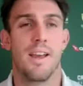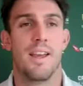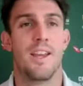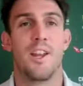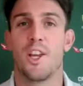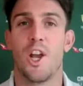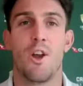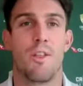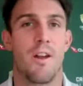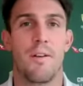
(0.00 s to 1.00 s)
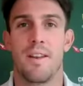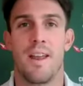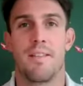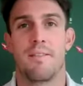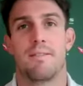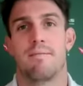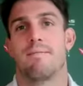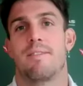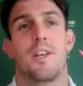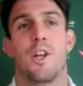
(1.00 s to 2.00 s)
you go there and
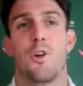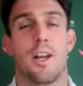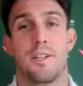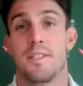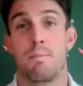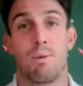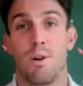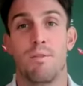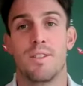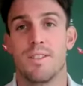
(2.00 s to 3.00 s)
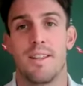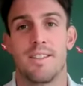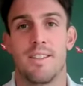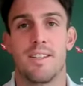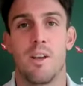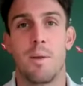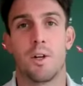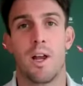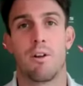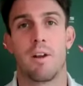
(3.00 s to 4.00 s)
your cricket just improves. There's so many
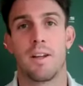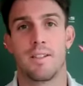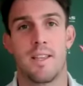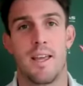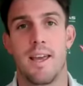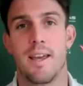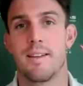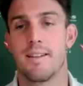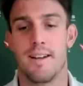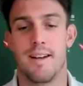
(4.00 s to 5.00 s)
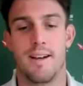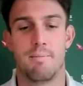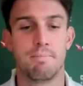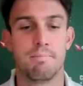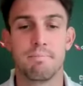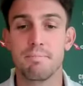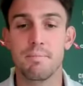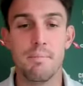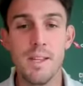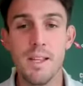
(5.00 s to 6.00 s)
great cricketers there.
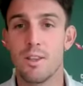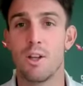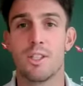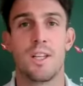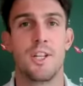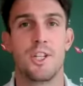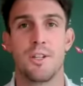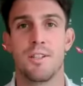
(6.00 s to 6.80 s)
Those conditions